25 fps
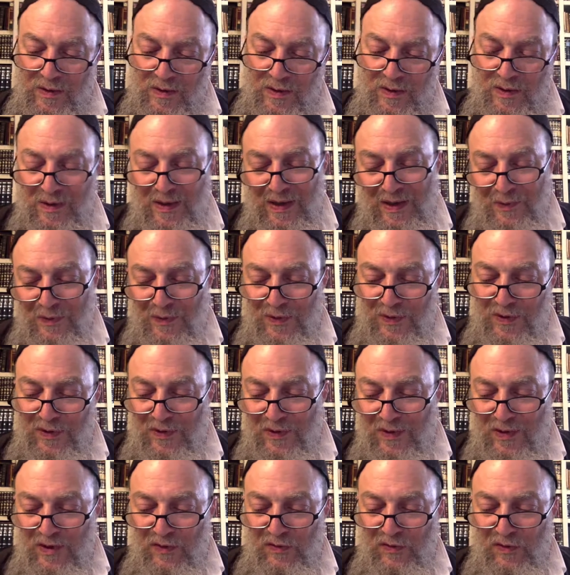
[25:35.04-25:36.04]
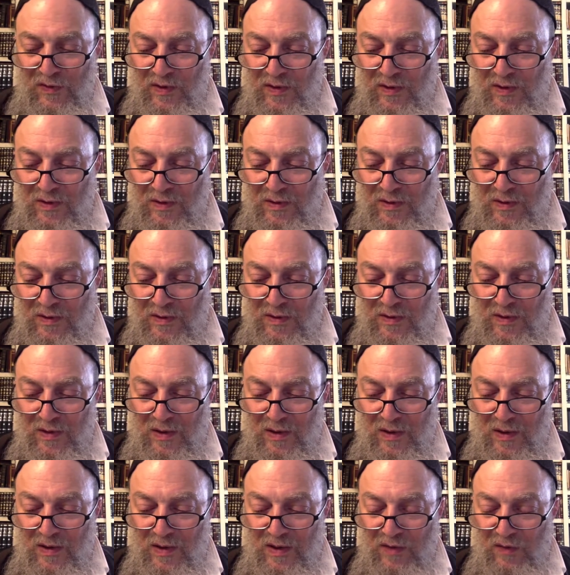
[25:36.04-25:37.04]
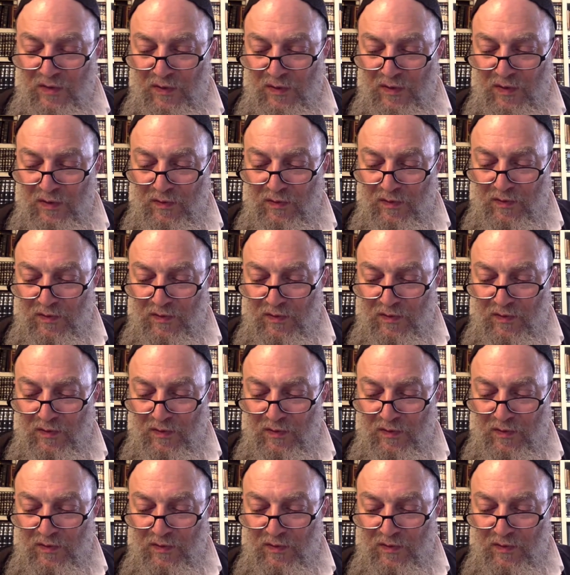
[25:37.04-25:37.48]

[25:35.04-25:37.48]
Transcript: Okay, well there are different